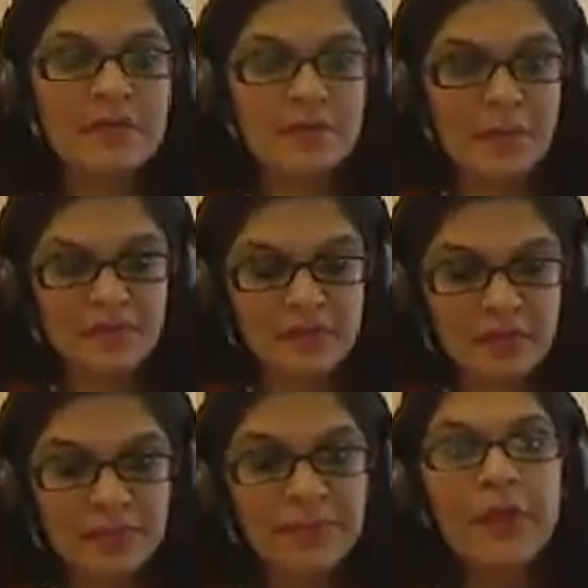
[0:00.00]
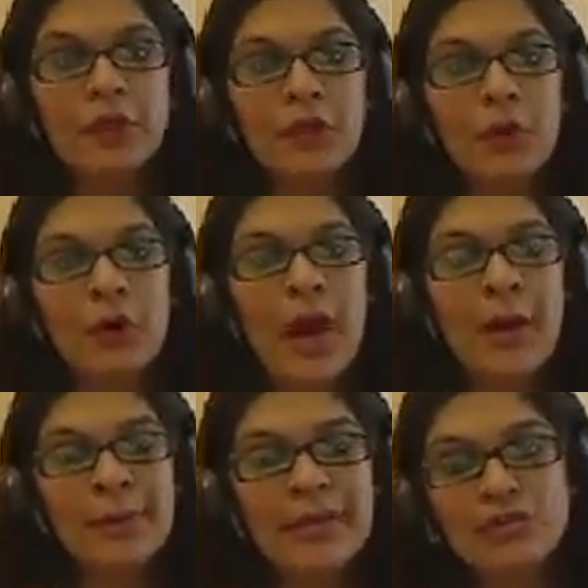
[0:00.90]
semester, your
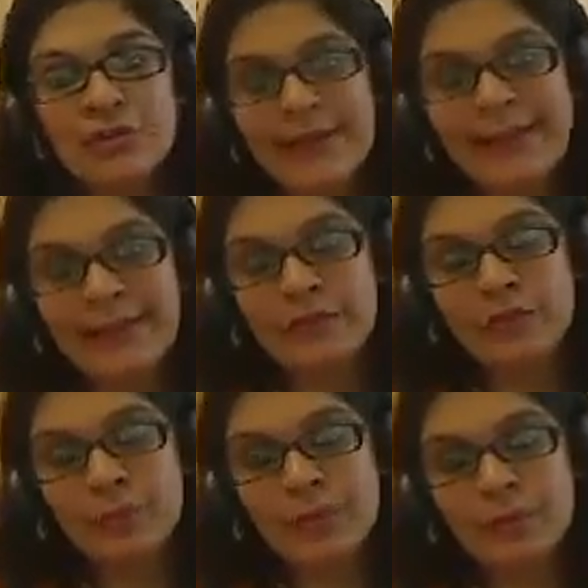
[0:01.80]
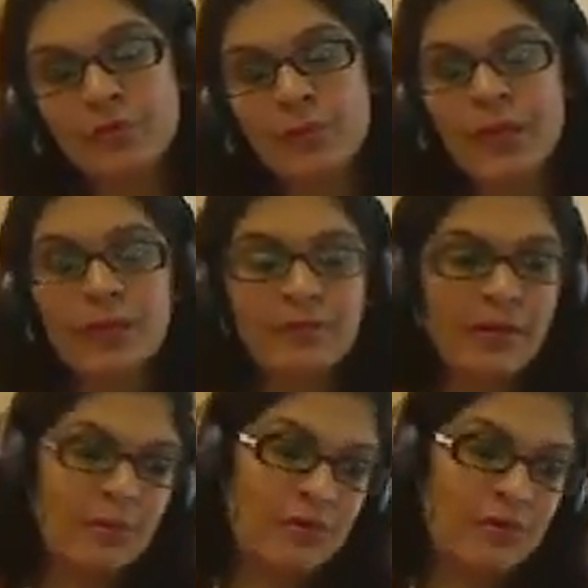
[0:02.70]
application deadlines would be between November